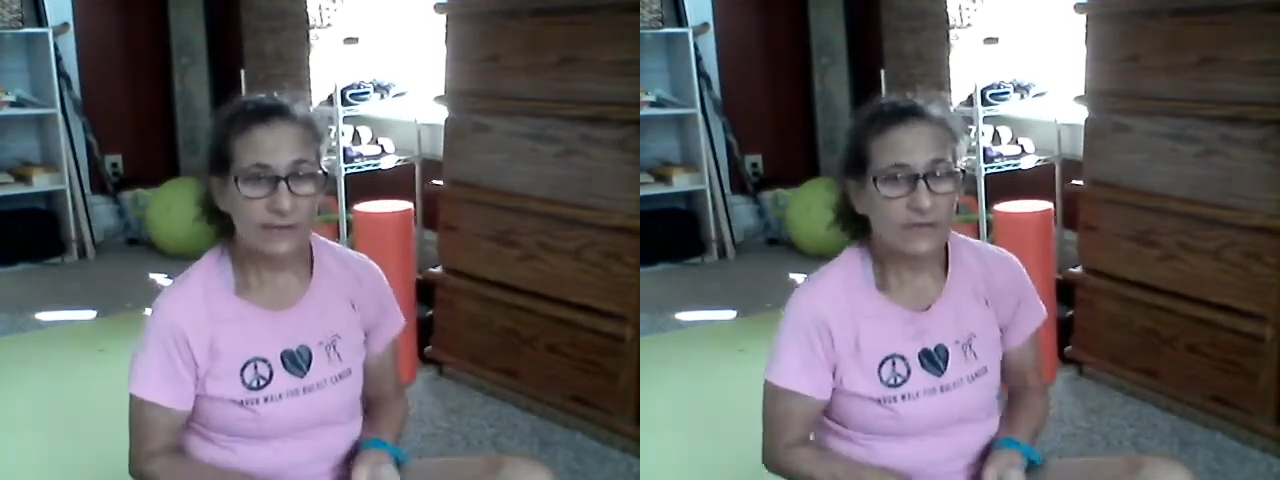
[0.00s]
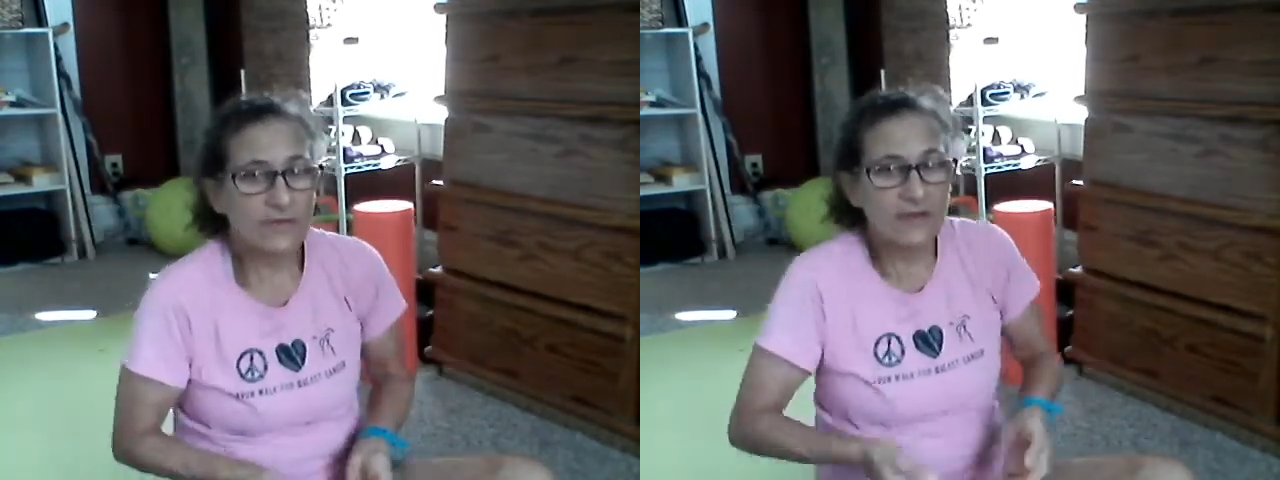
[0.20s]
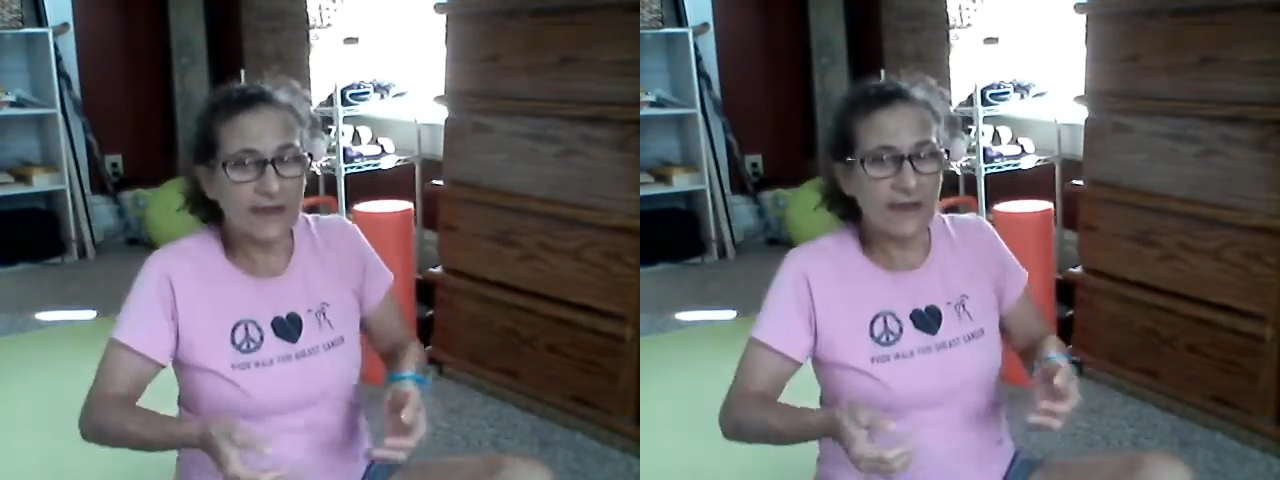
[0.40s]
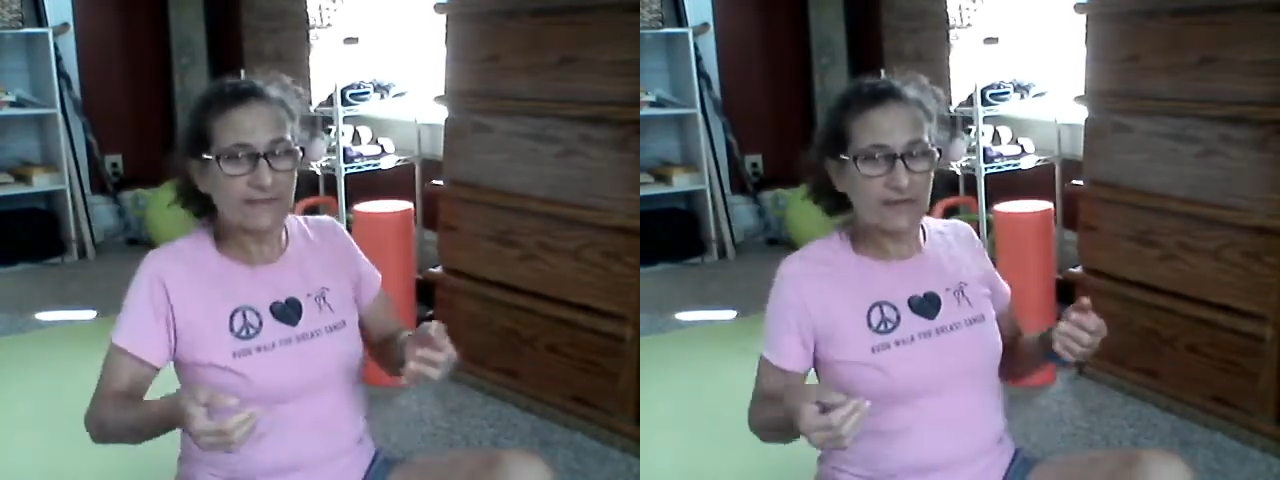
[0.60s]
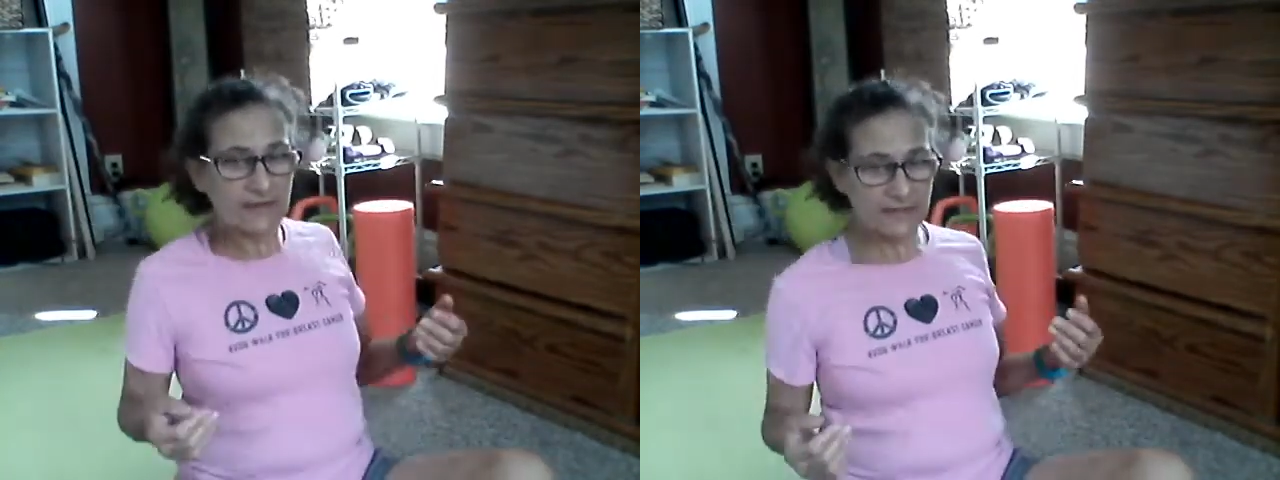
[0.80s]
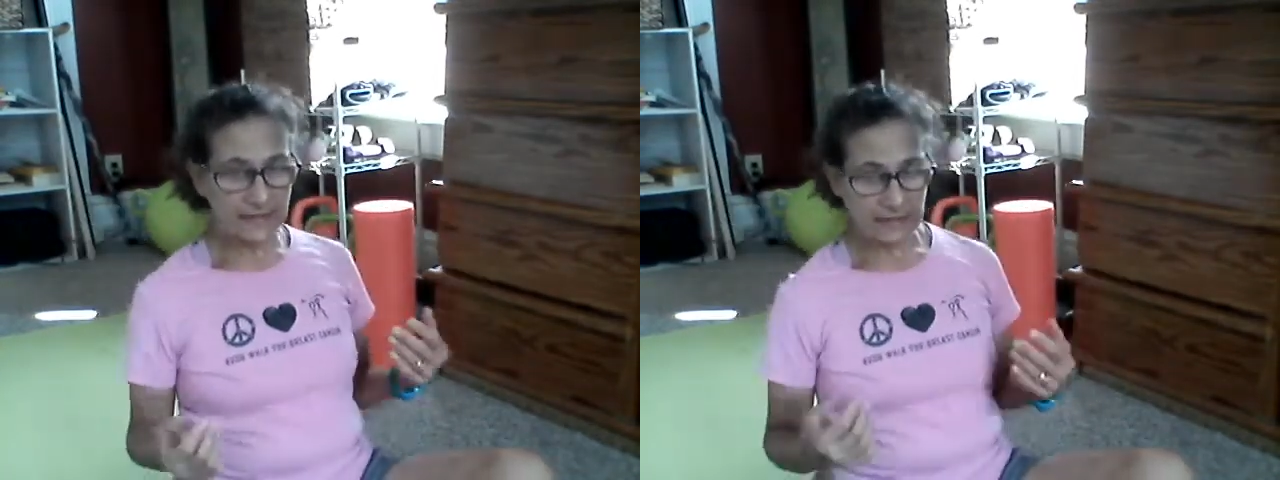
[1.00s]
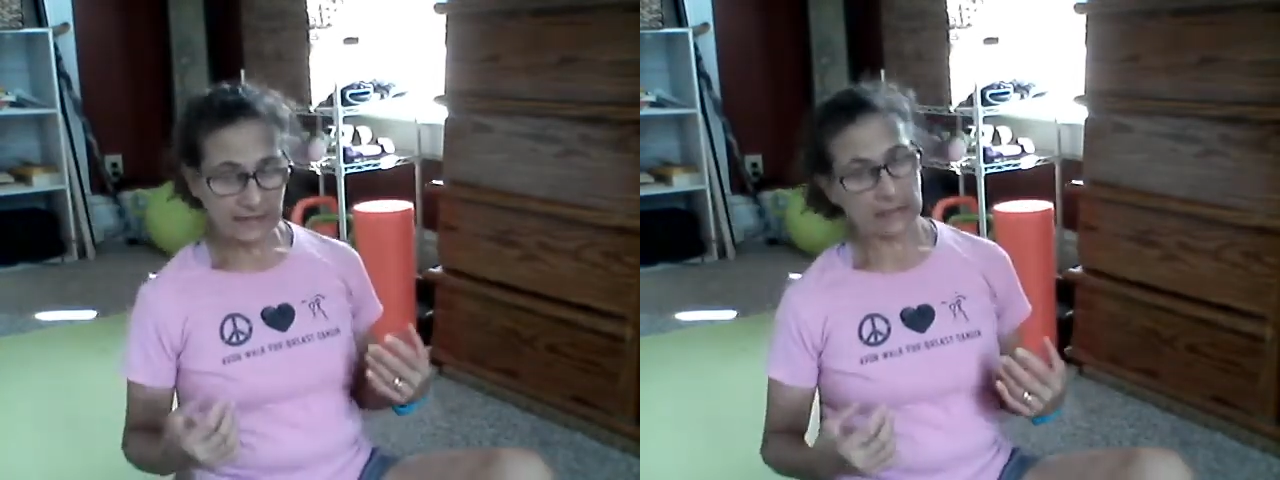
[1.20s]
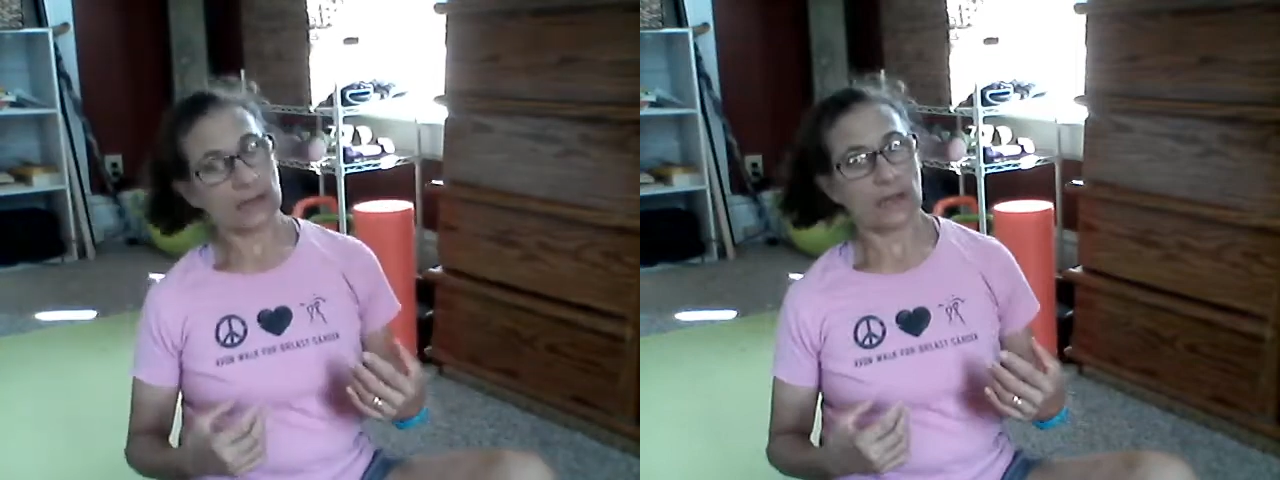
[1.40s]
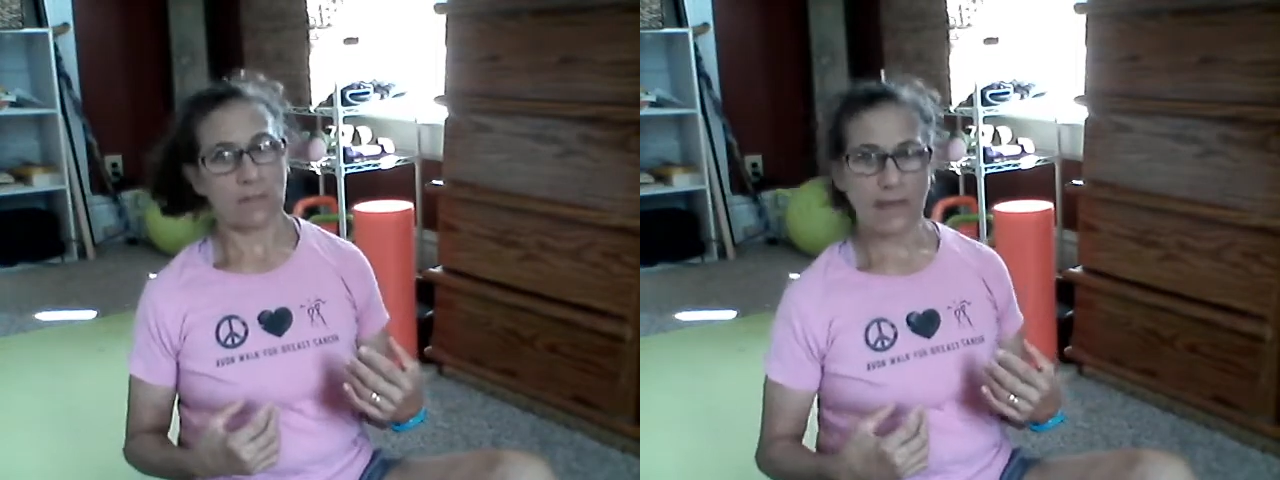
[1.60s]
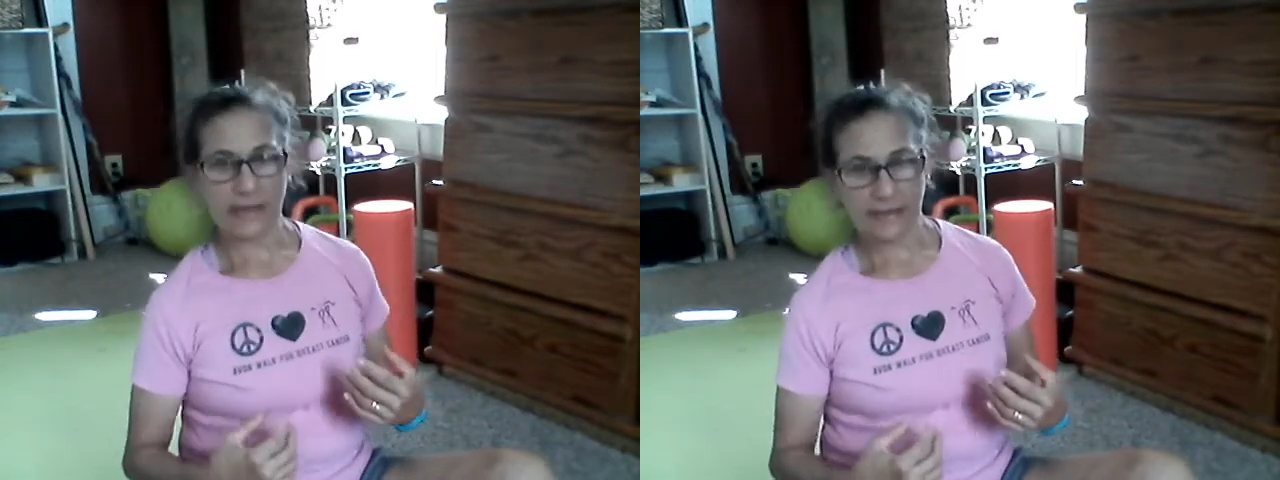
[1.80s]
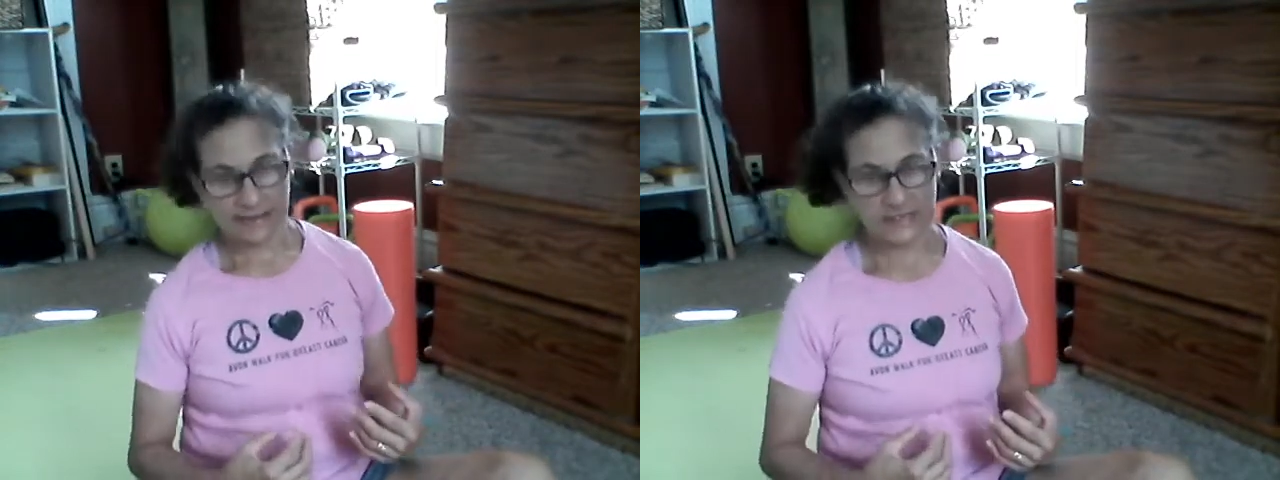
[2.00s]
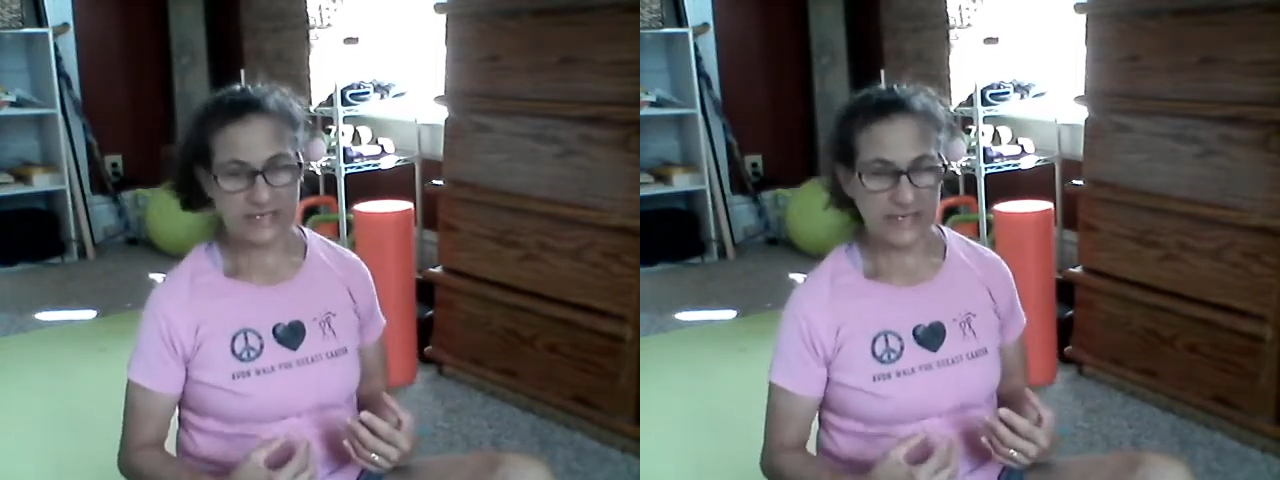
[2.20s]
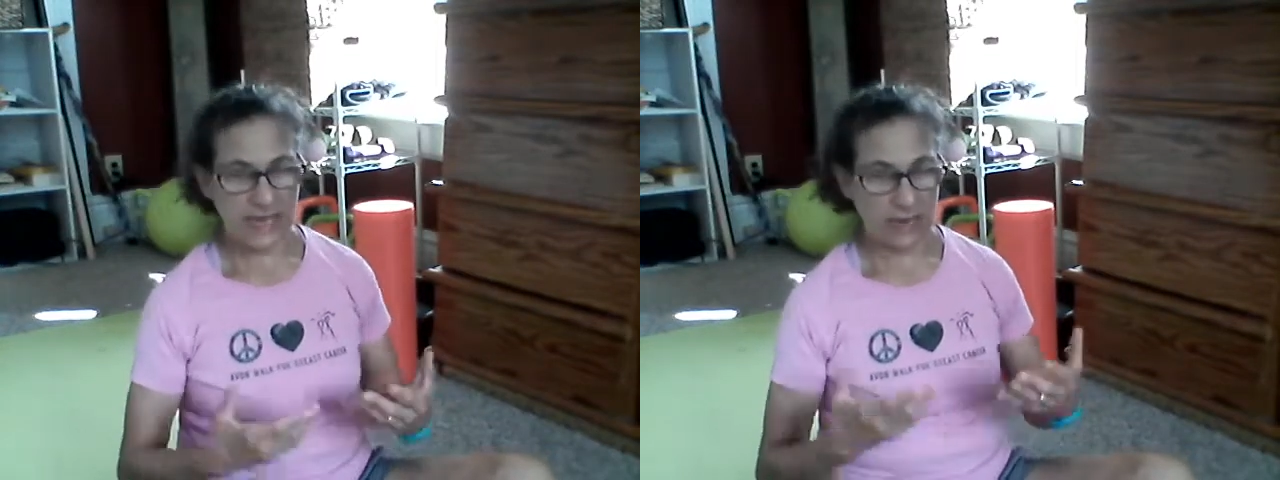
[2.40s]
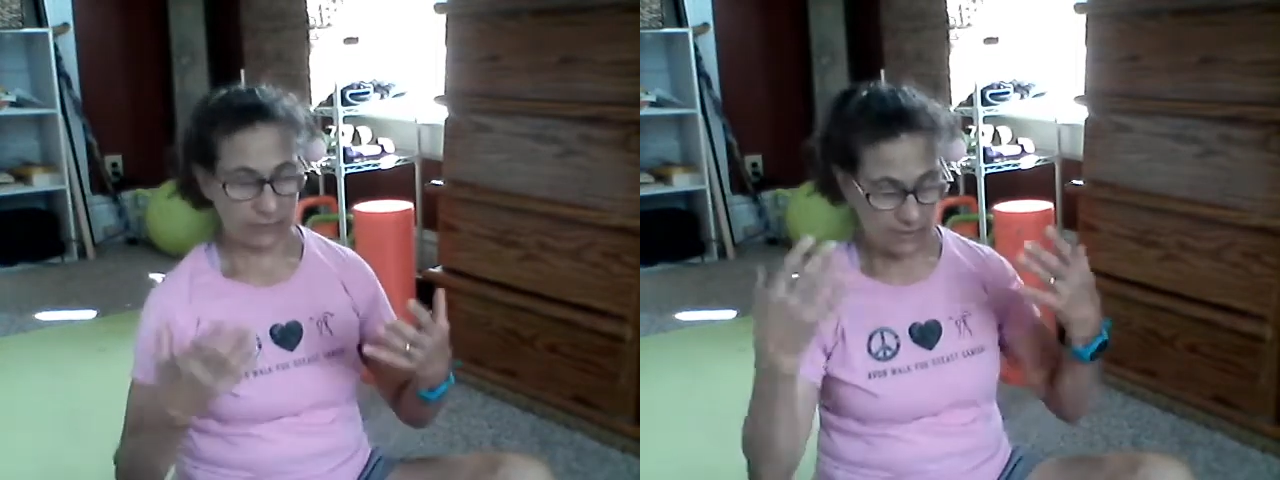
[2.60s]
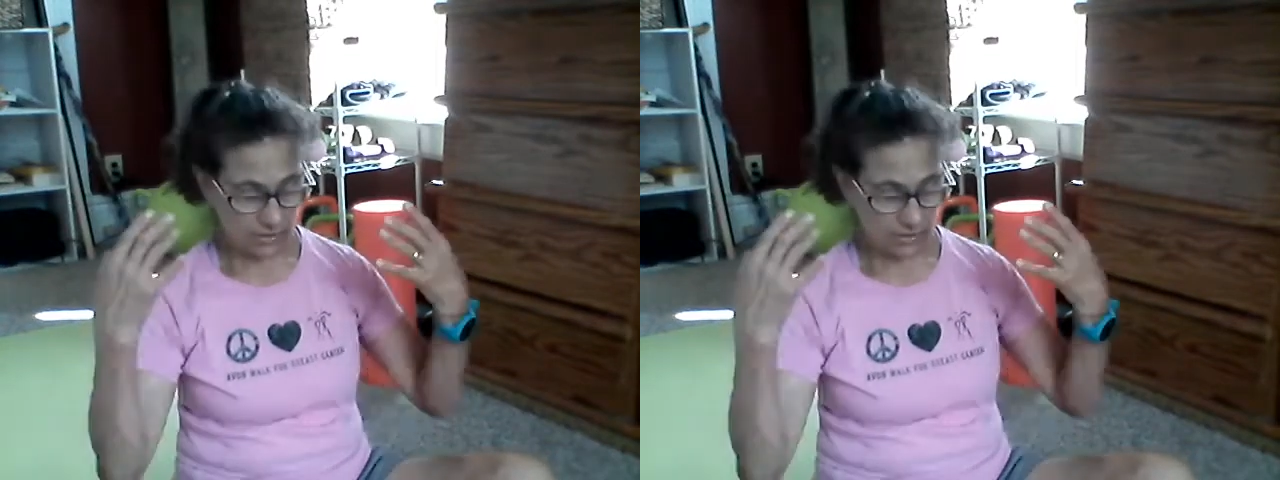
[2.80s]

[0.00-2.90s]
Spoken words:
so that everything can come back and down